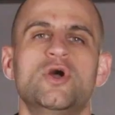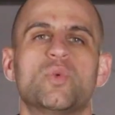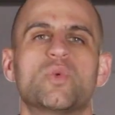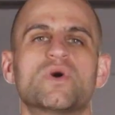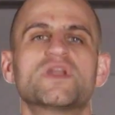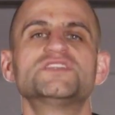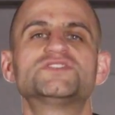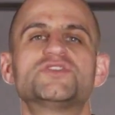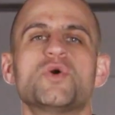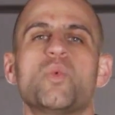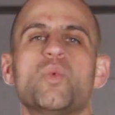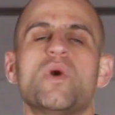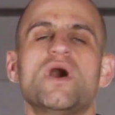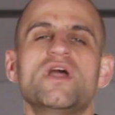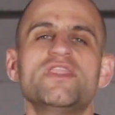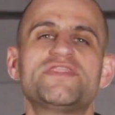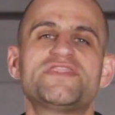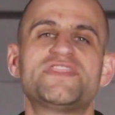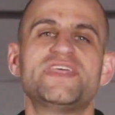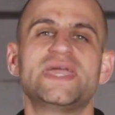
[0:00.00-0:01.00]
What is the
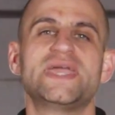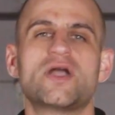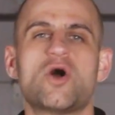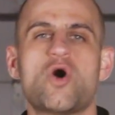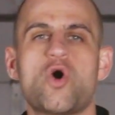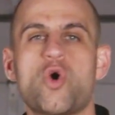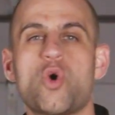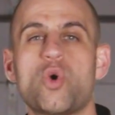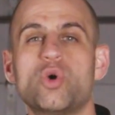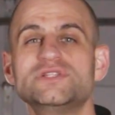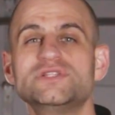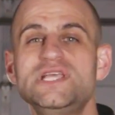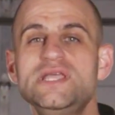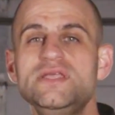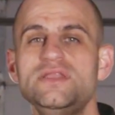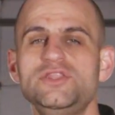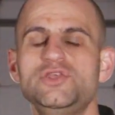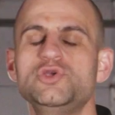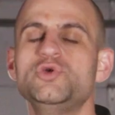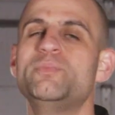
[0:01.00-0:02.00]
one thing
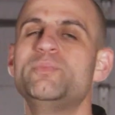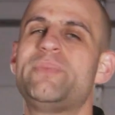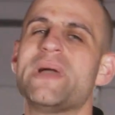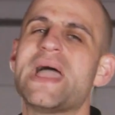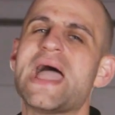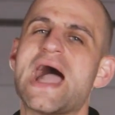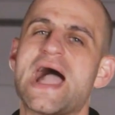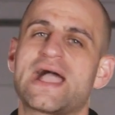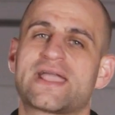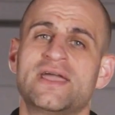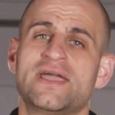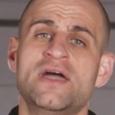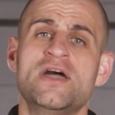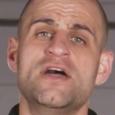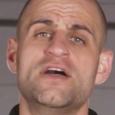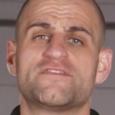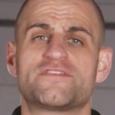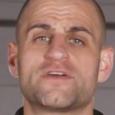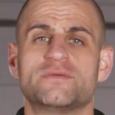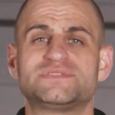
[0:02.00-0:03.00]
holding you back
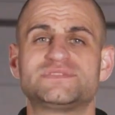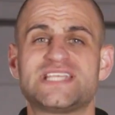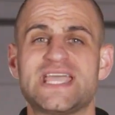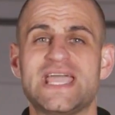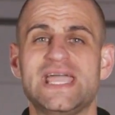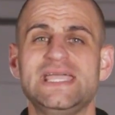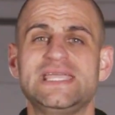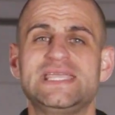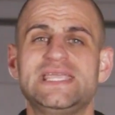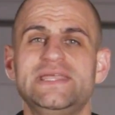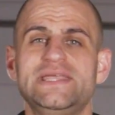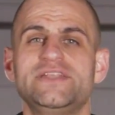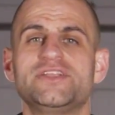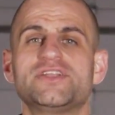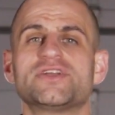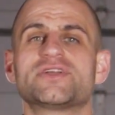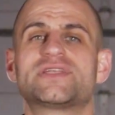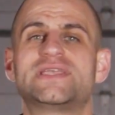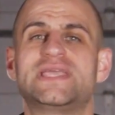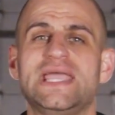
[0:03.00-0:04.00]
from taking
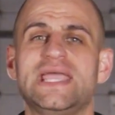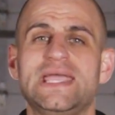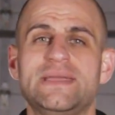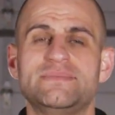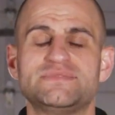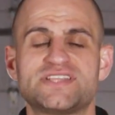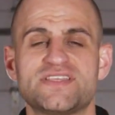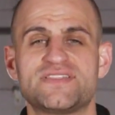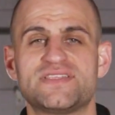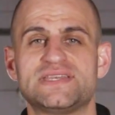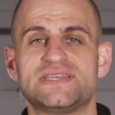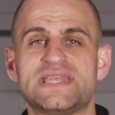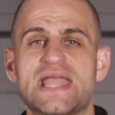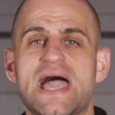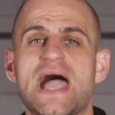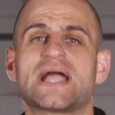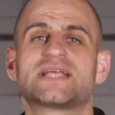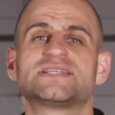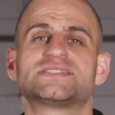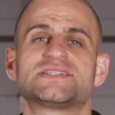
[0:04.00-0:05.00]
your game to the
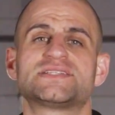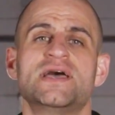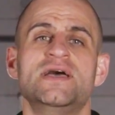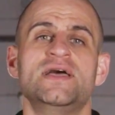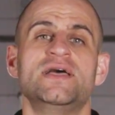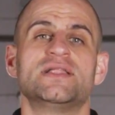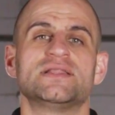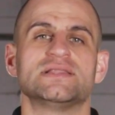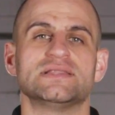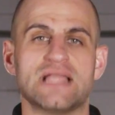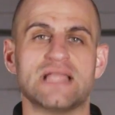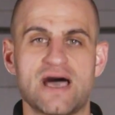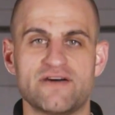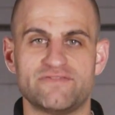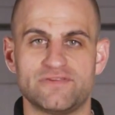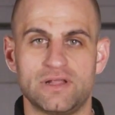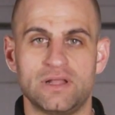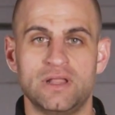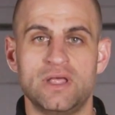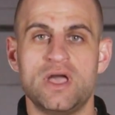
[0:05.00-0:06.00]
next
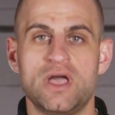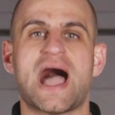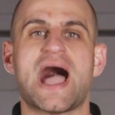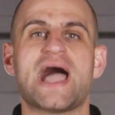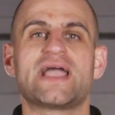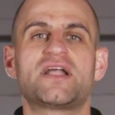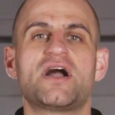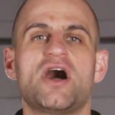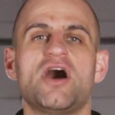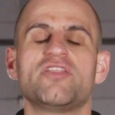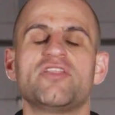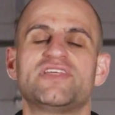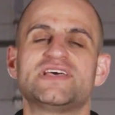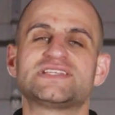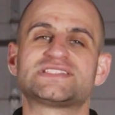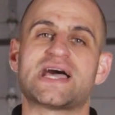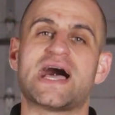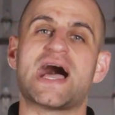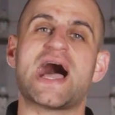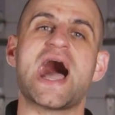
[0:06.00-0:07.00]
level? I call
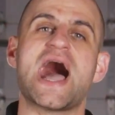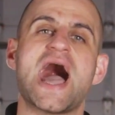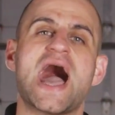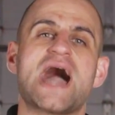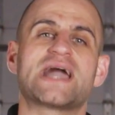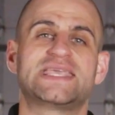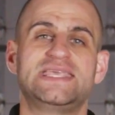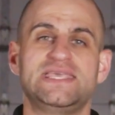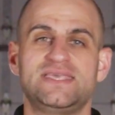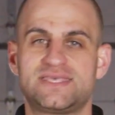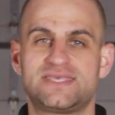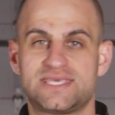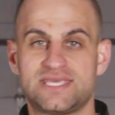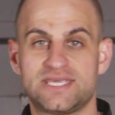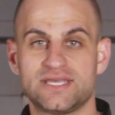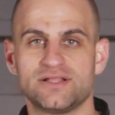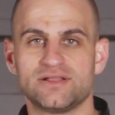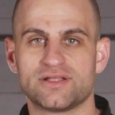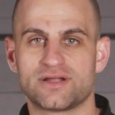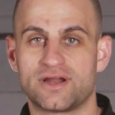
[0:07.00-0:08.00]
this a hockey
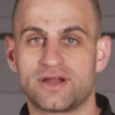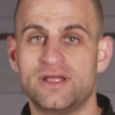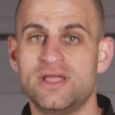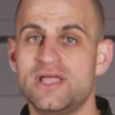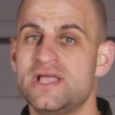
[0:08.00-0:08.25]
killer.